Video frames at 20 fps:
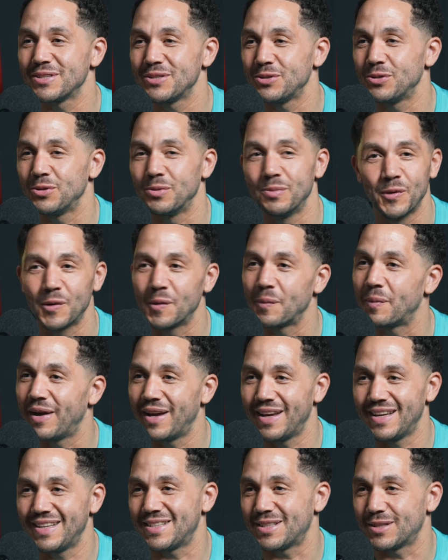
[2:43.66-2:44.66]
as you do more
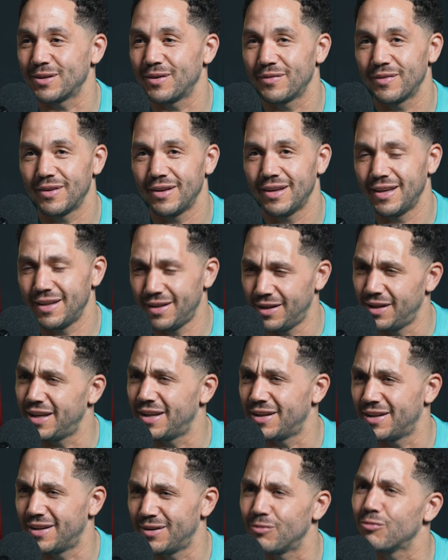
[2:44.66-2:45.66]
petty stuff, mm-hmm.
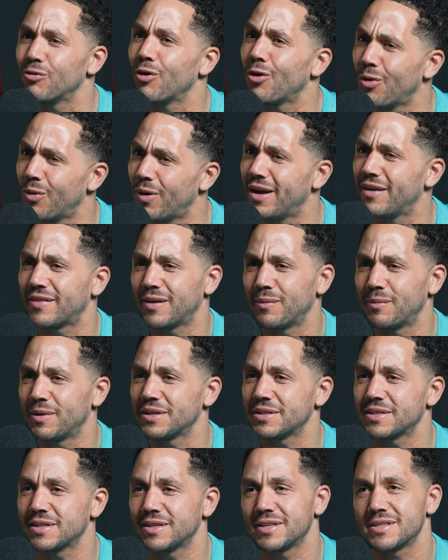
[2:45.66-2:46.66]
in a wrong way, if that
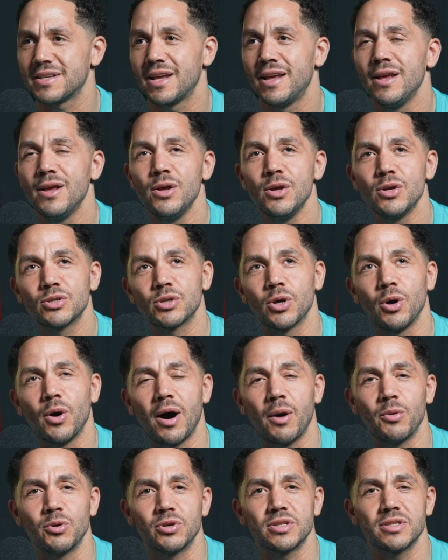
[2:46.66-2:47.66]
makes sense. So
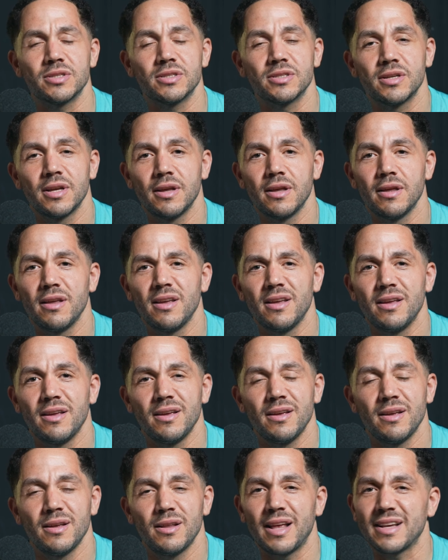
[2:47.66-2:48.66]
I was
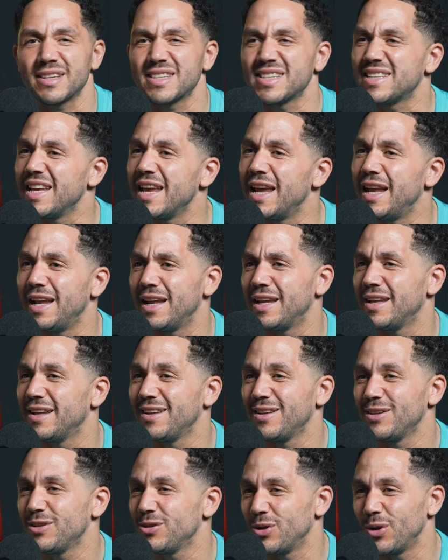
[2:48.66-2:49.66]
like
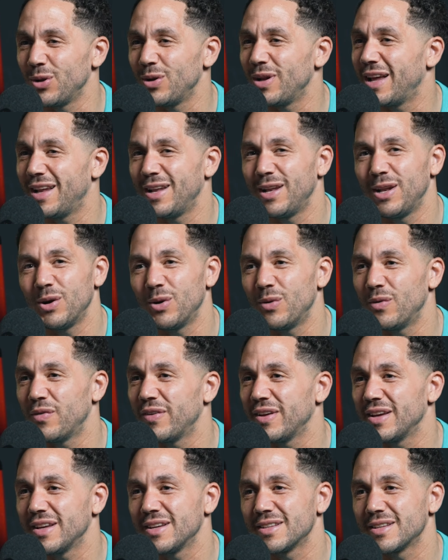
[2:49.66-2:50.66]
stealing, do you know, like little
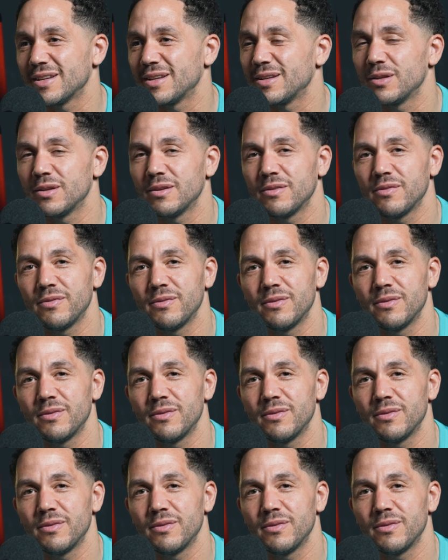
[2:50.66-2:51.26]
things, and